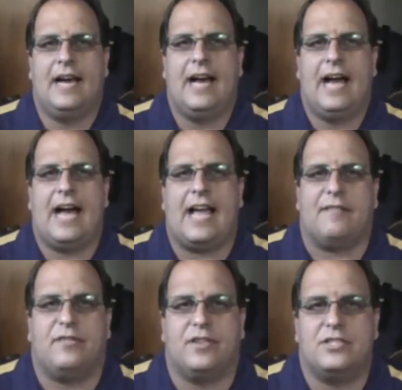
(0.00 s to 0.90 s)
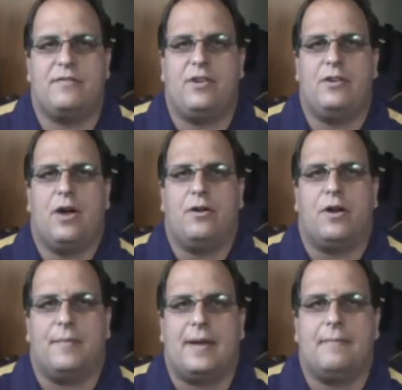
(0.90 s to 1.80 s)
Hi, for those of you who don't
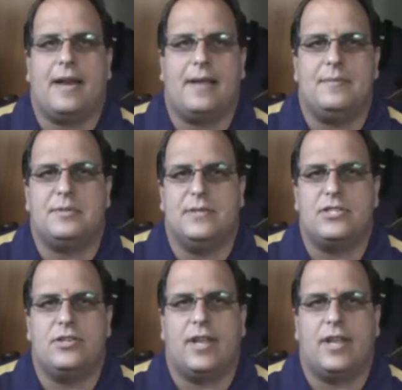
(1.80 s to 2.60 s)
know me, my name is Mr.